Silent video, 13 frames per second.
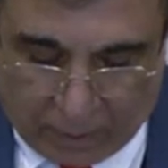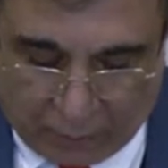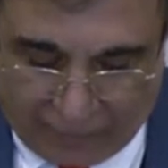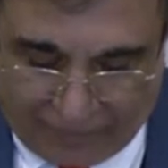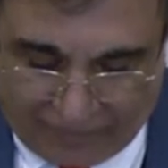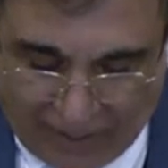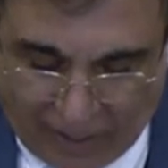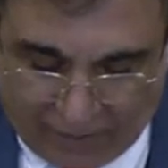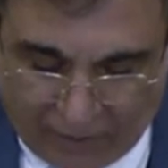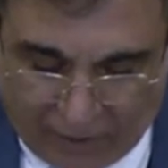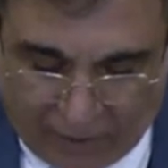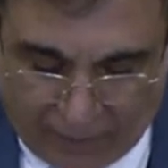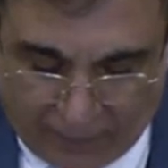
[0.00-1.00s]
To
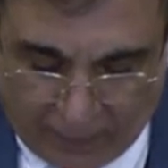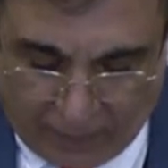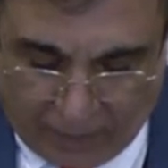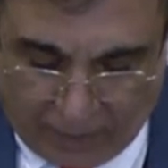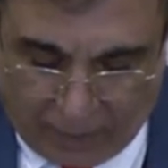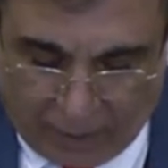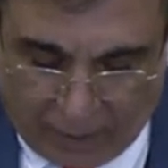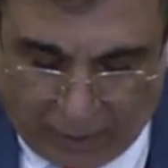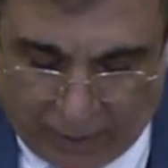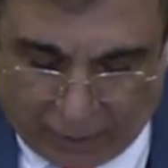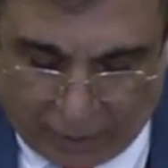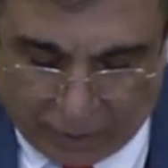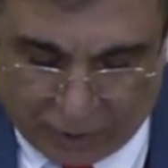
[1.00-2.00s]
further
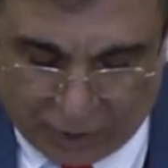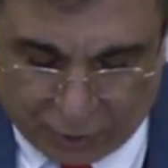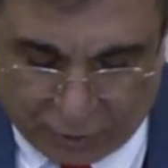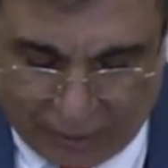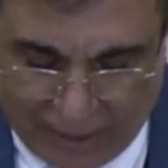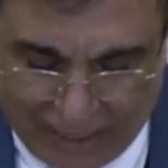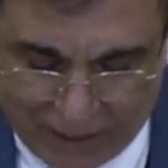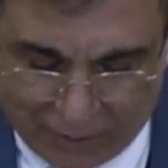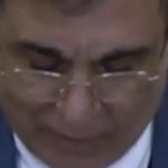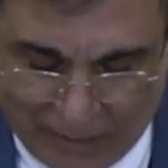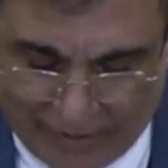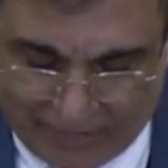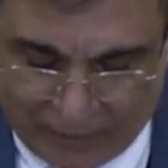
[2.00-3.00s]
contextualize
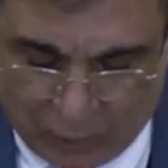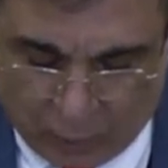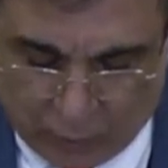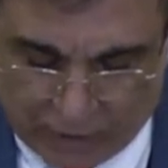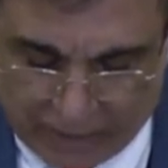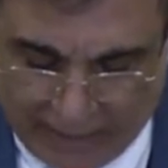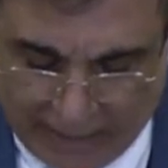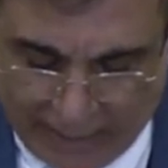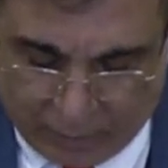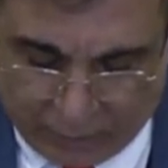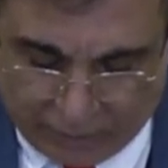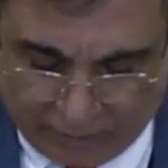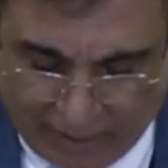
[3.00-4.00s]
my views,
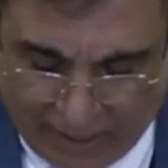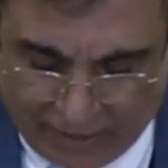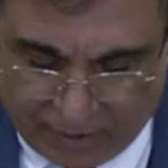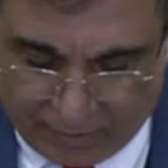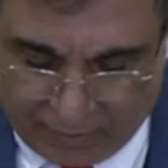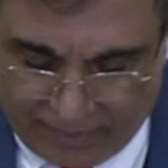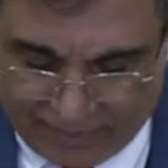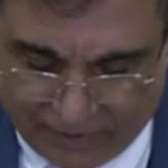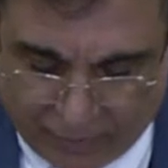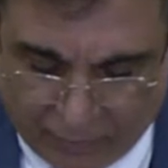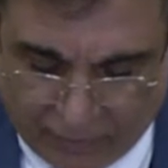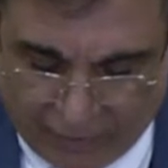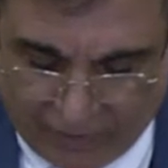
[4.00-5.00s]
I would rather refer
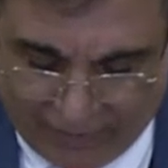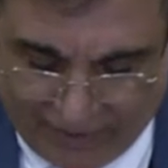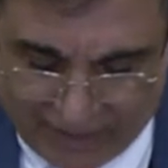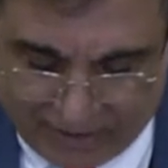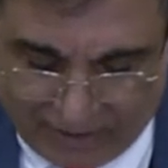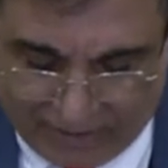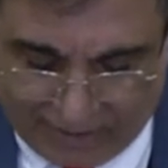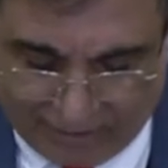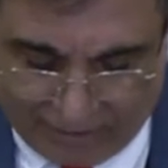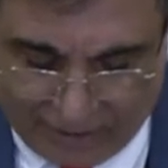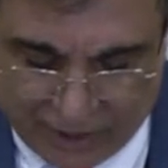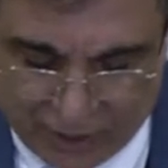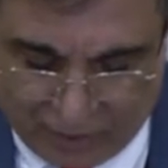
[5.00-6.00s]
to the Universal
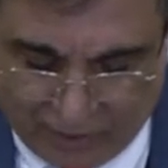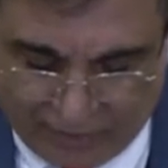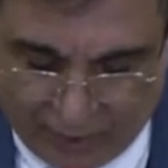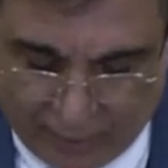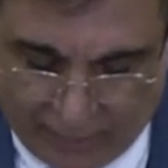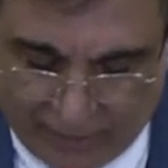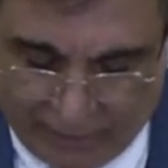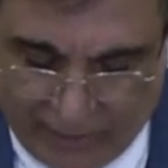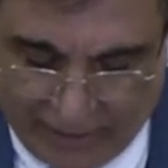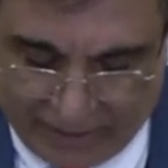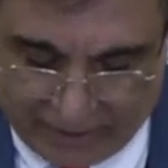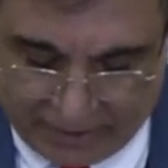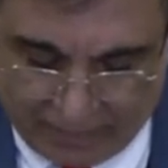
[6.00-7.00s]
Declaration of Human
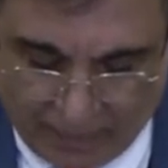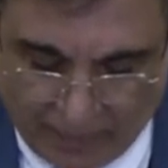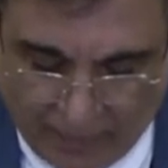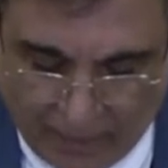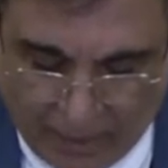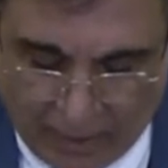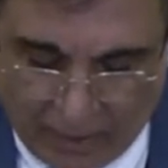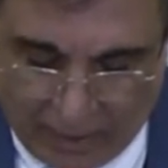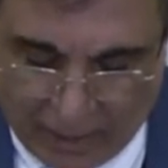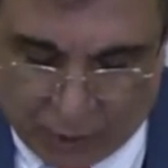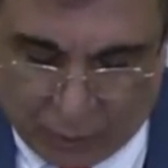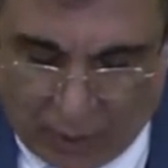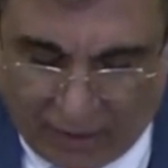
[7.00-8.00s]
Rights.
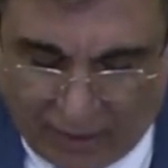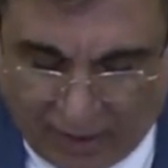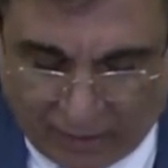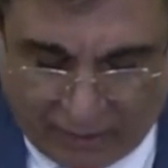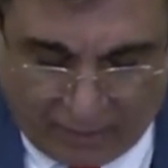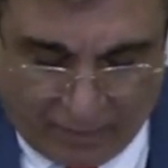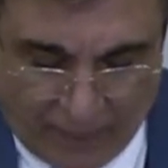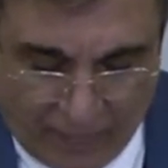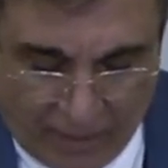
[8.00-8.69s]
It's well known